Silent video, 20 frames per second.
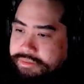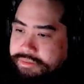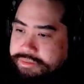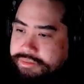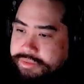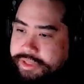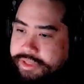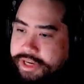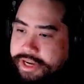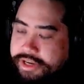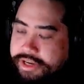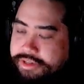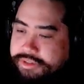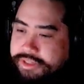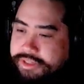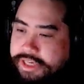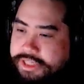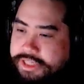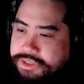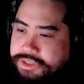Yeah,
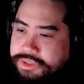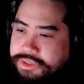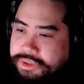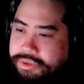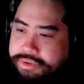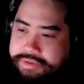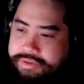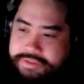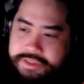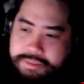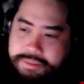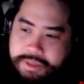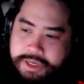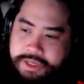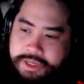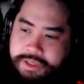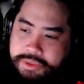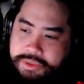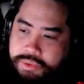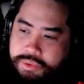I just don't know if
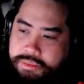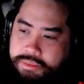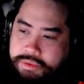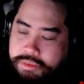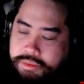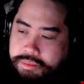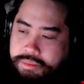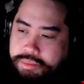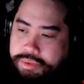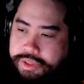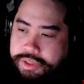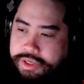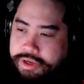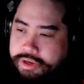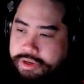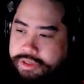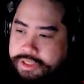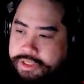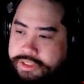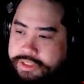spending an UMA or
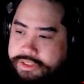Precon